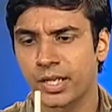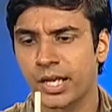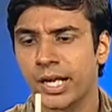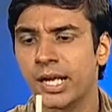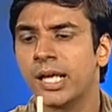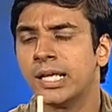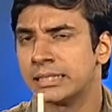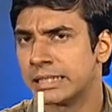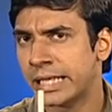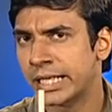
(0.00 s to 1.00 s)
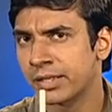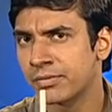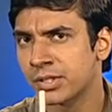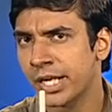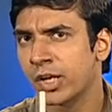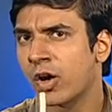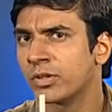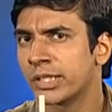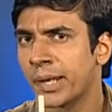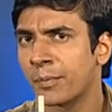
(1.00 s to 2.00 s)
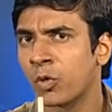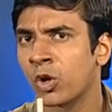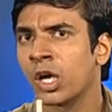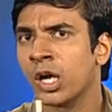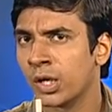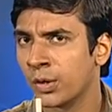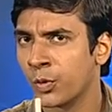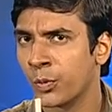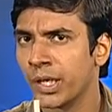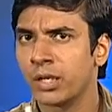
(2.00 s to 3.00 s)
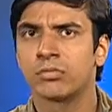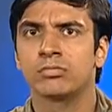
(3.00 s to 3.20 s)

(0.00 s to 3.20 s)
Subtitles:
and the negative side of the dipole to be,